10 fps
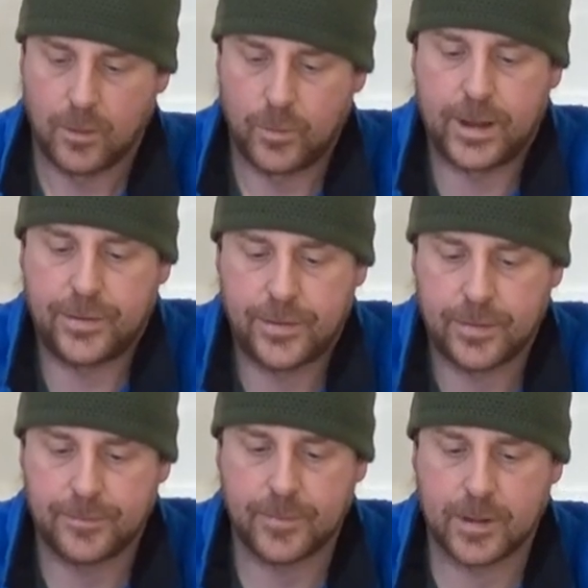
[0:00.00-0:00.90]

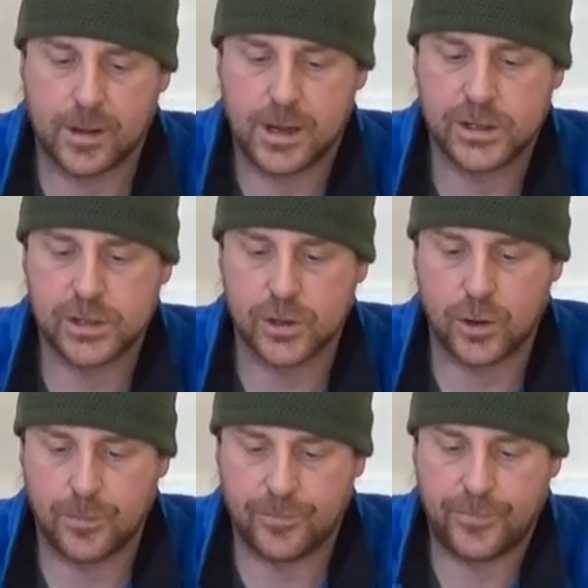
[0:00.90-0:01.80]
with a
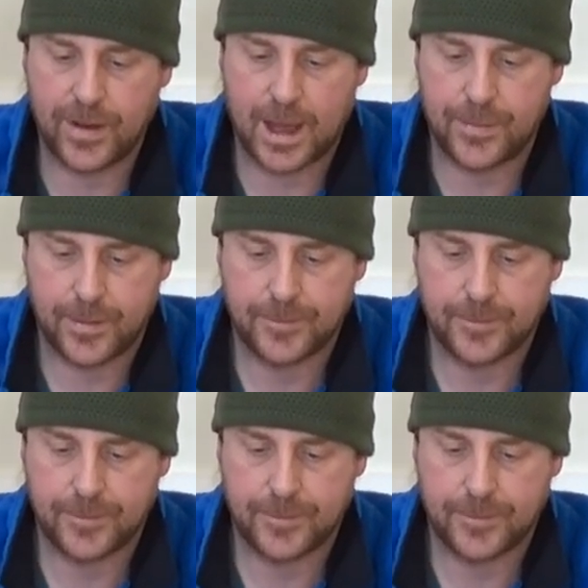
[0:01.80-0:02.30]
storm flap.